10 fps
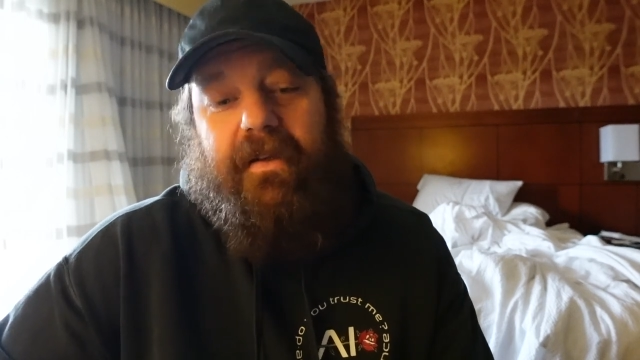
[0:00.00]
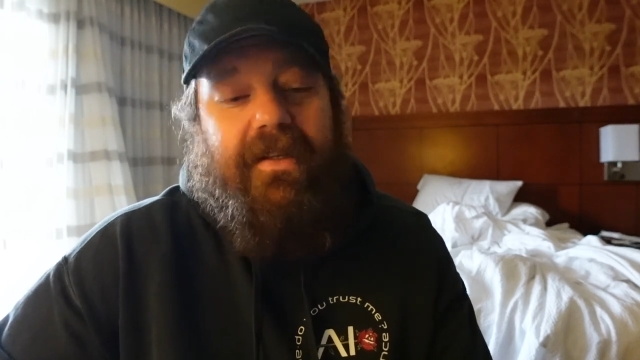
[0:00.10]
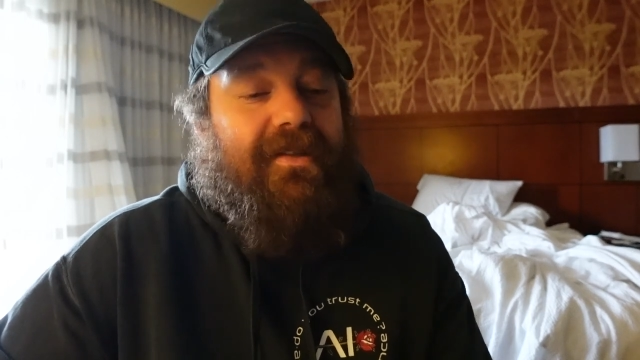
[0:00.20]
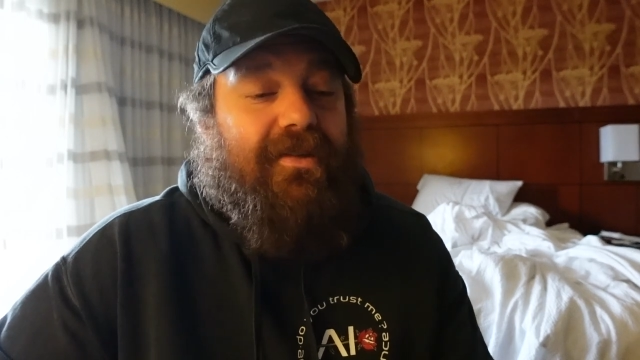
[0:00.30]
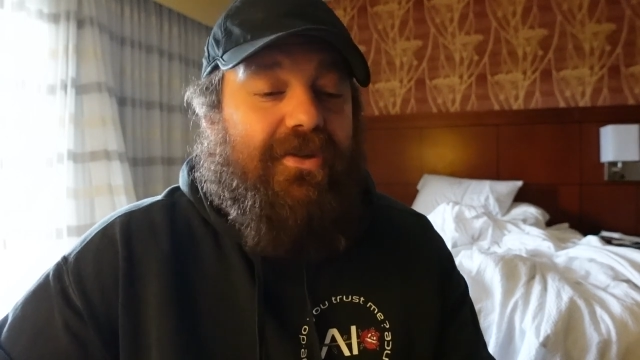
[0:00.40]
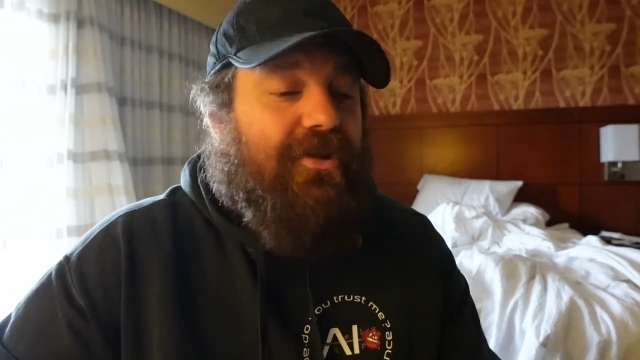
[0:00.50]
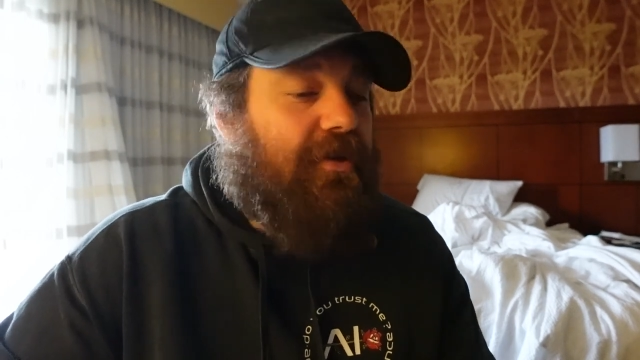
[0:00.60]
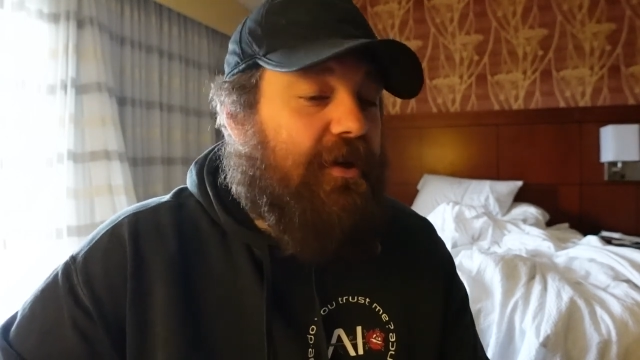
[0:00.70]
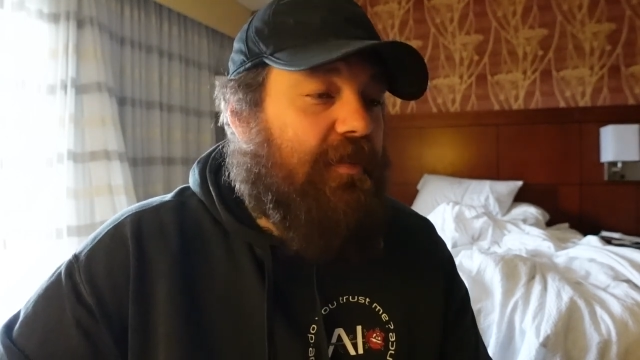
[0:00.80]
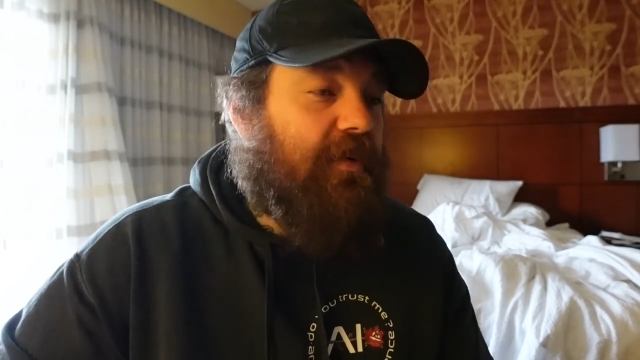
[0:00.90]
That's this
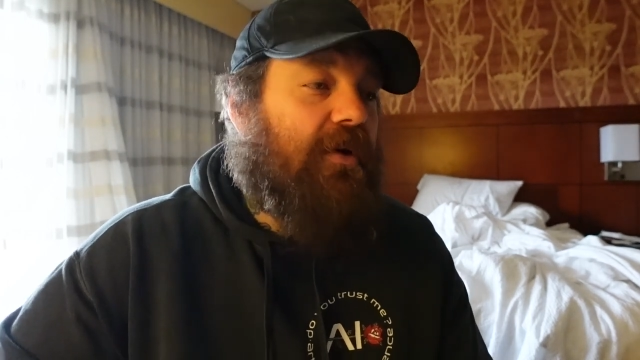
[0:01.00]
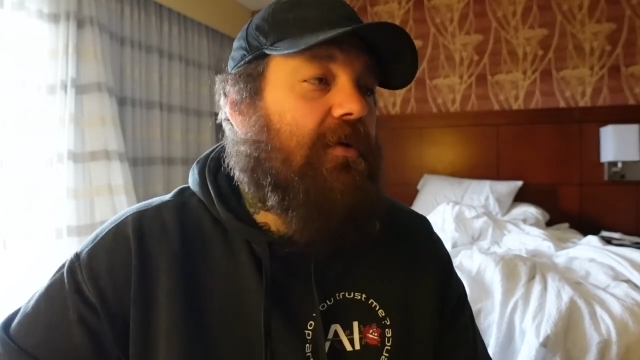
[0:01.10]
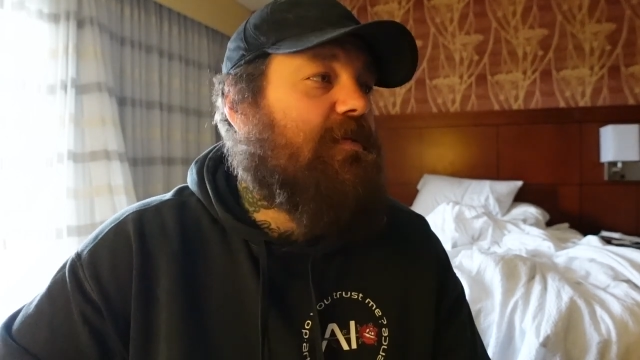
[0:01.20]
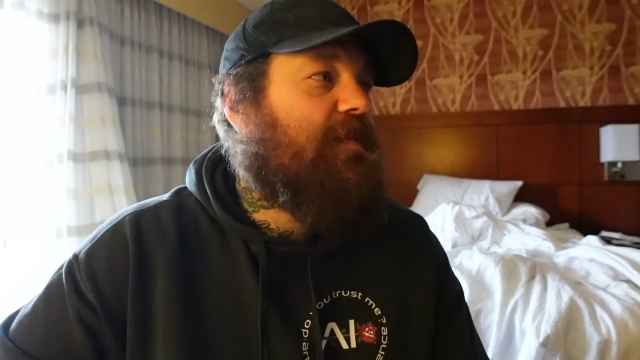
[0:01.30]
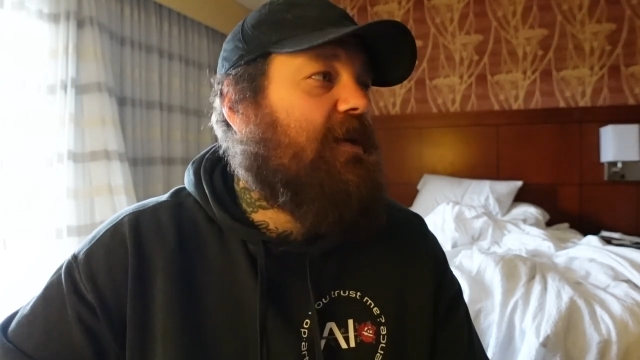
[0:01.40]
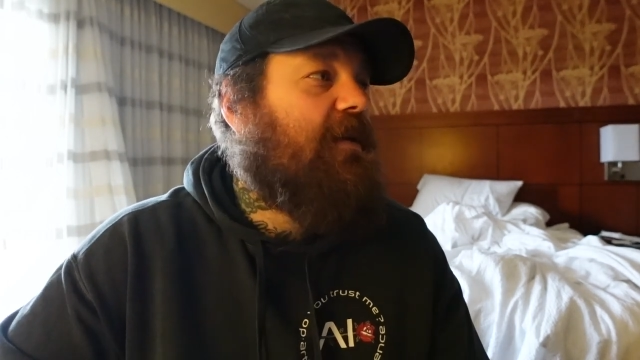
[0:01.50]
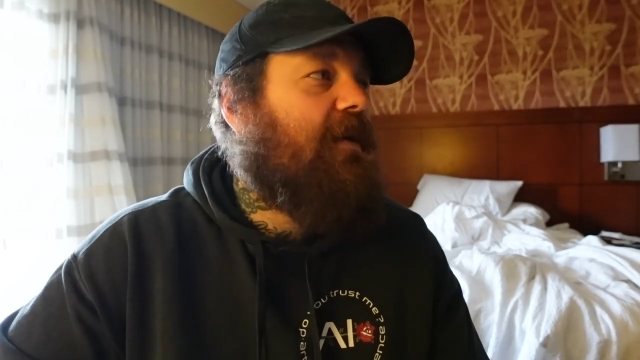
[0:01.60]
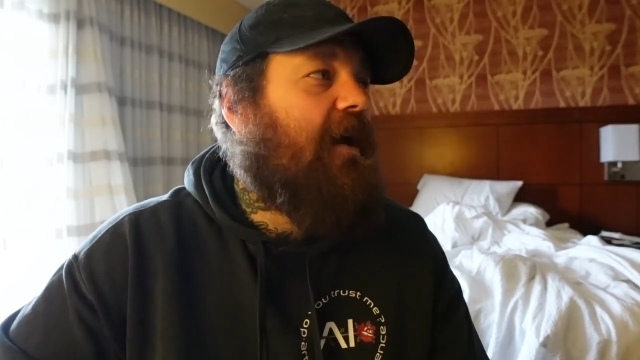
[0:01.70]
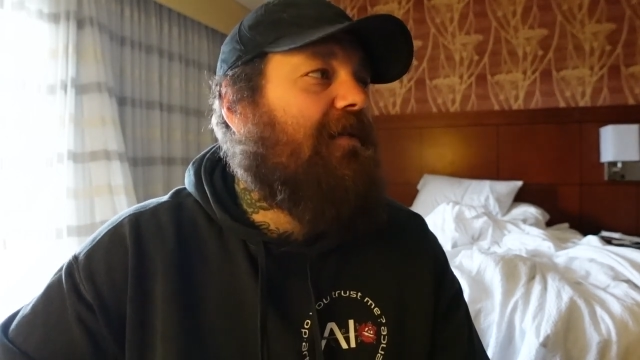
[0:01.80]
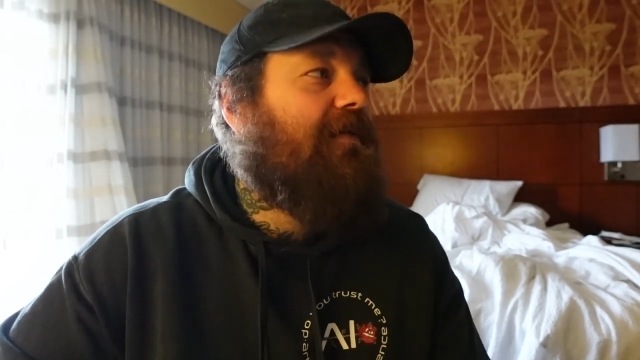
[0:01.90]
trip, you know, it's
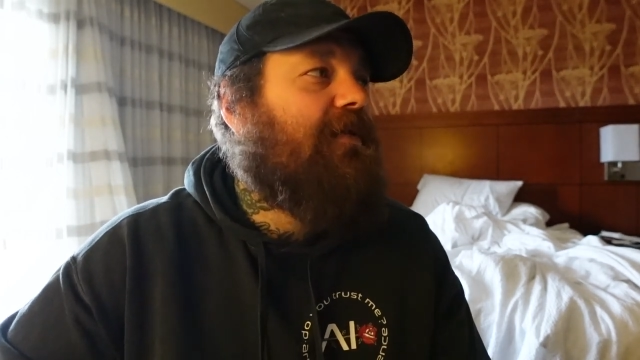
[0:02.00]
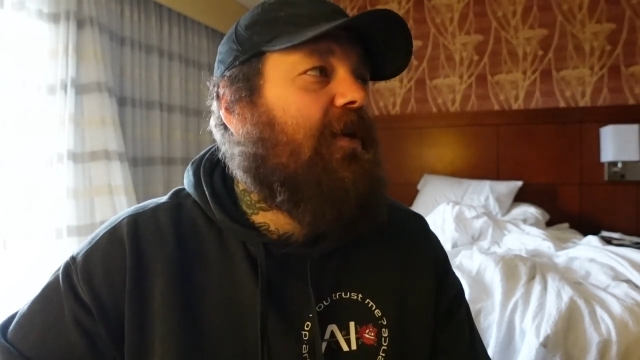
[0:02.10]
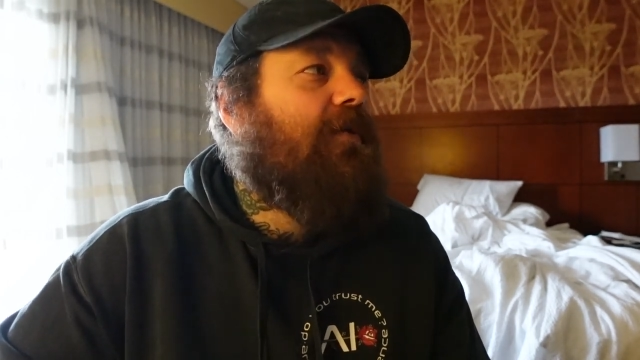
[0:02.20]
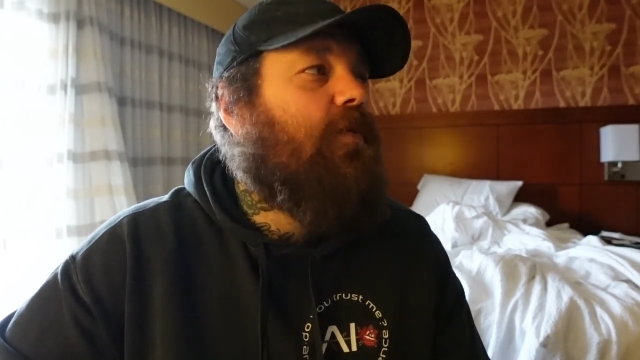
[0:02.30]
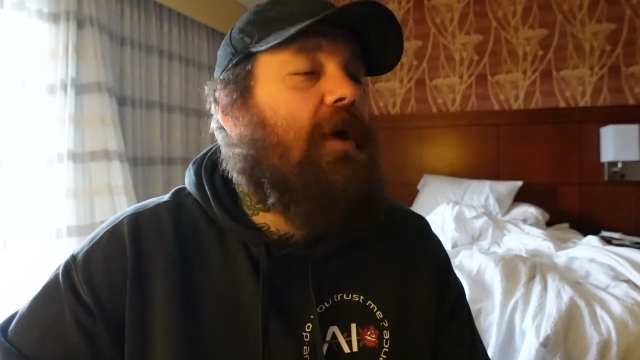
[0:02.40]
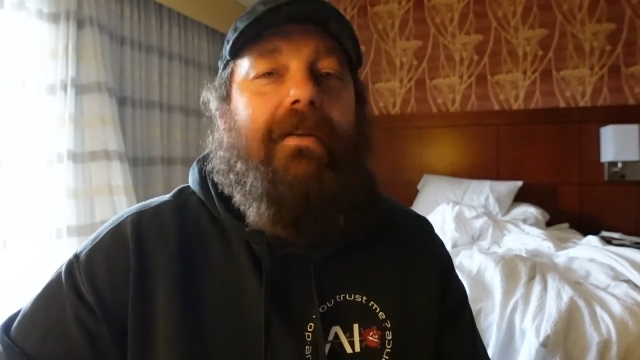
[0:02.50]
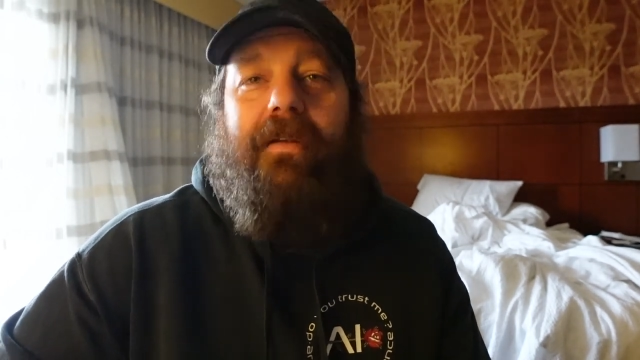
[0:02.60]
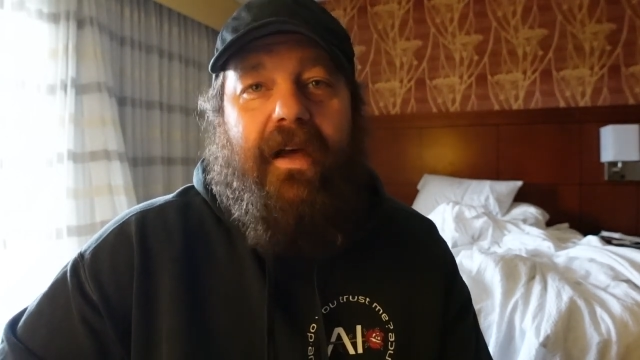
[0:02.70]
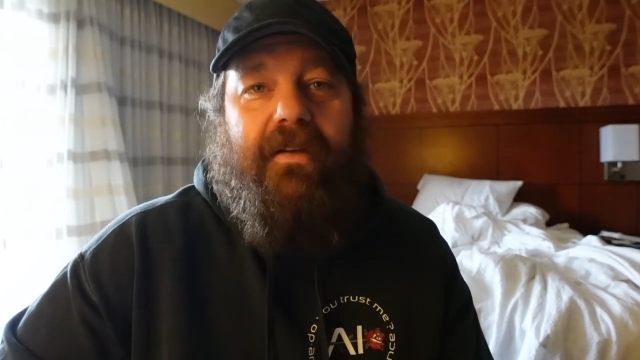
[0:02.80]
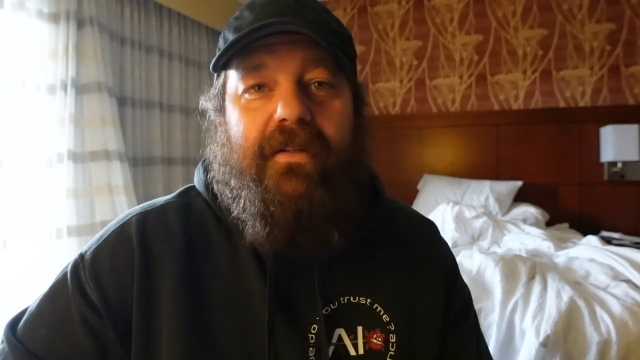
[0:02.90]
been, I've done way
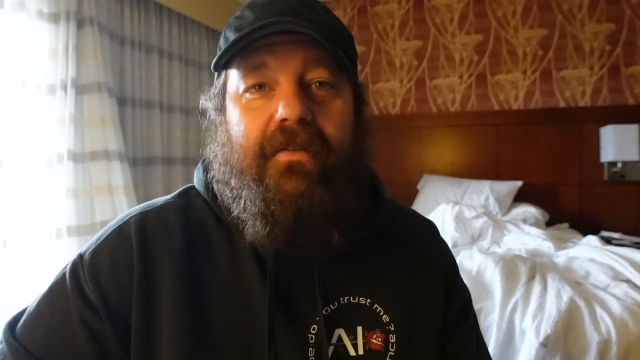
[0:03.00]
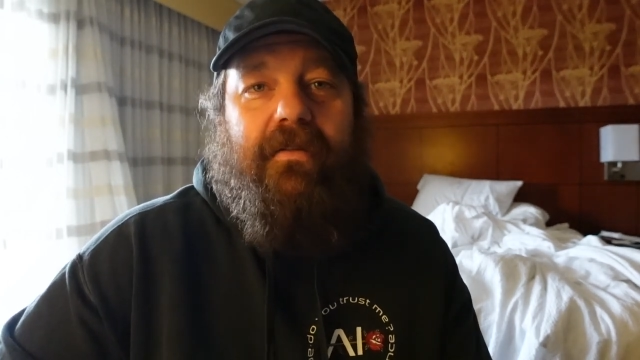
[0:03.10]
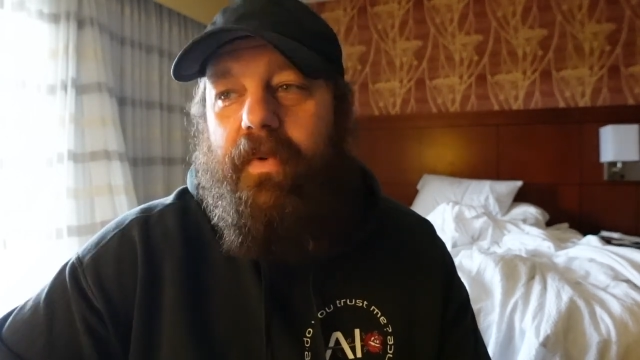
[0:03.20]
less